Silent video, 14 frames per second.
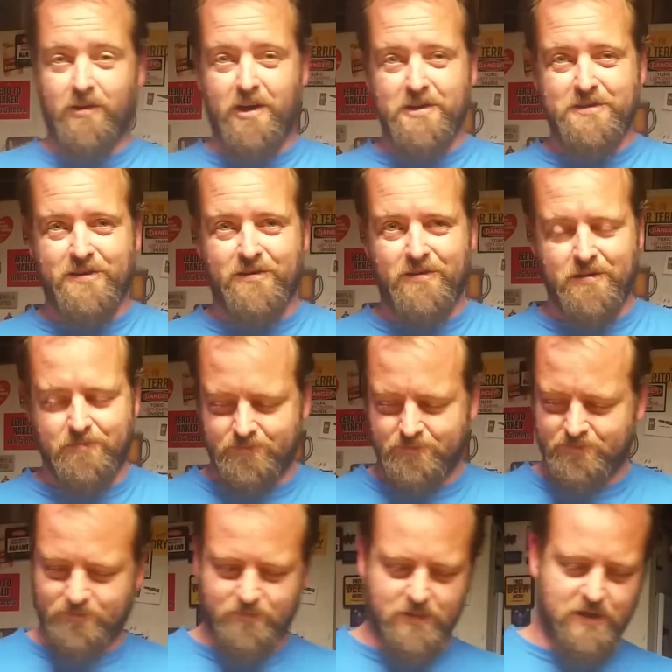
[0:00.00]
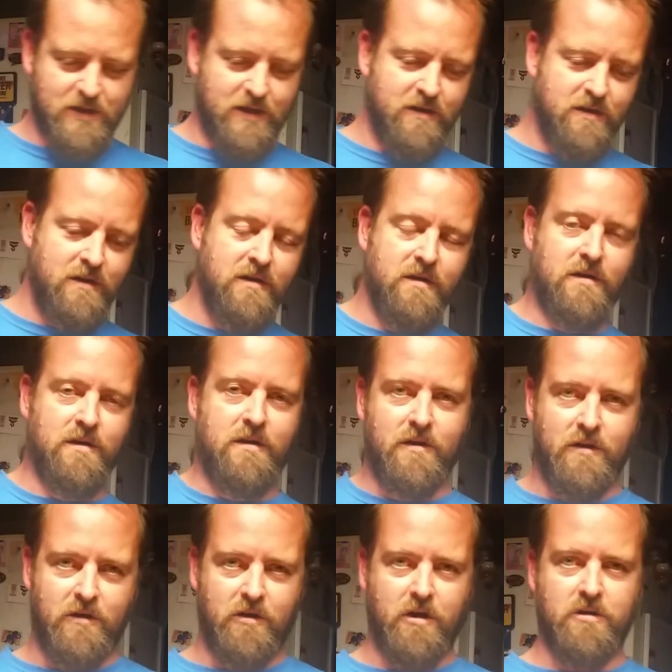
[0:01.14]
Ice cream. But
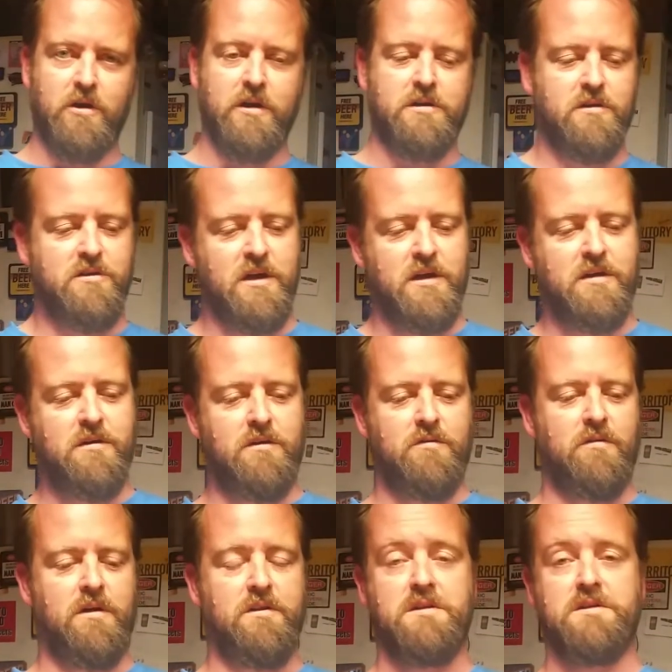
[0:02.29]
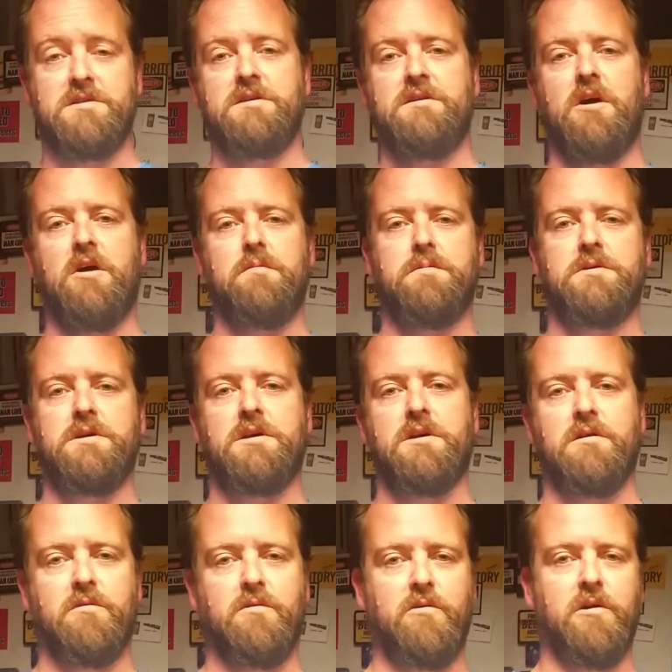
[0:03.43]
I'd like to thank you. This is in no
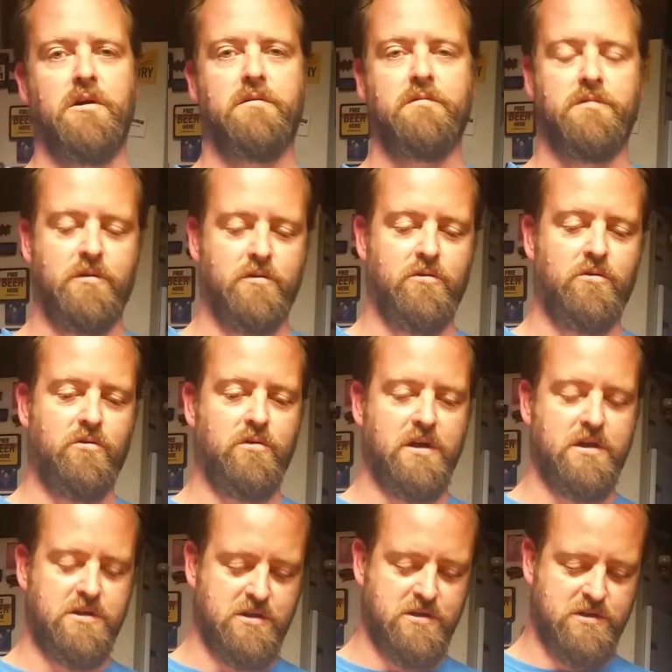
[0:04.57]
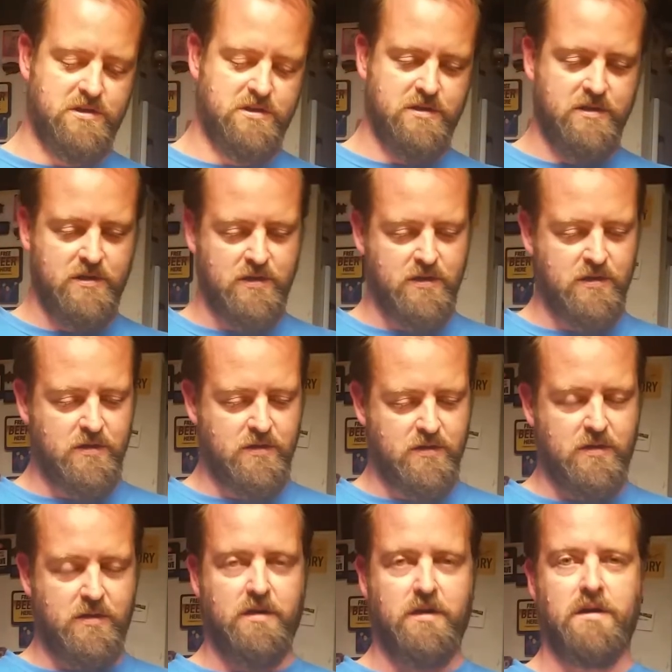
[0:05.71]
particular order. You're all legends,
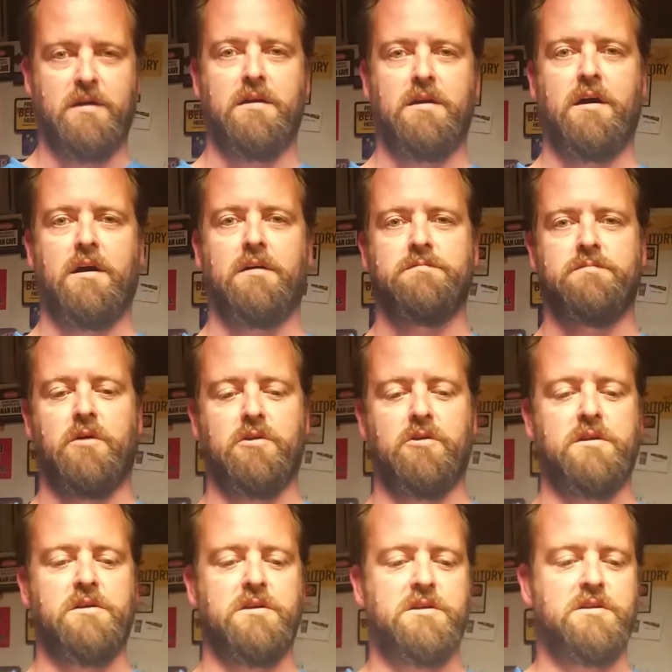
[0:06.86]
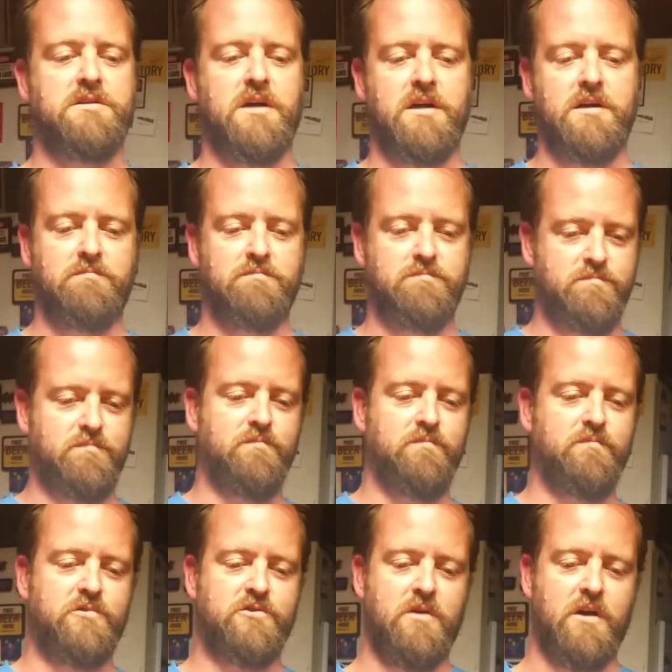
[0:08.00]
and I'd like to just say
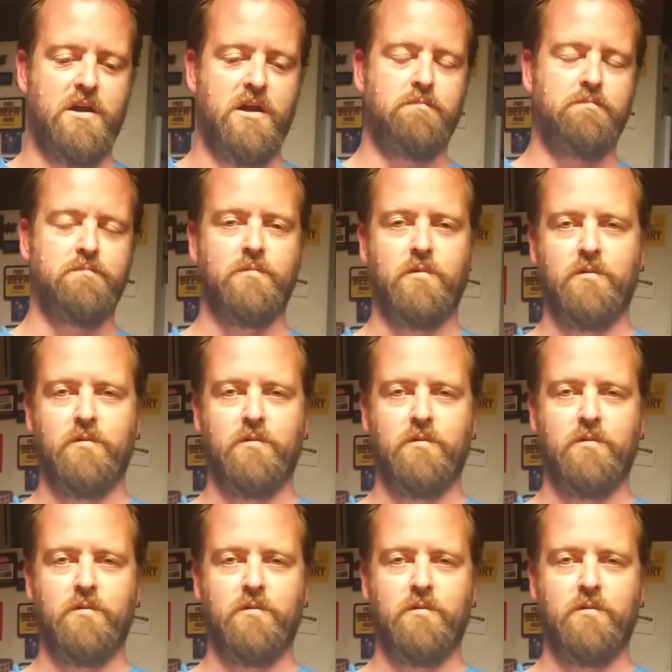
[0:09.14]
straight up,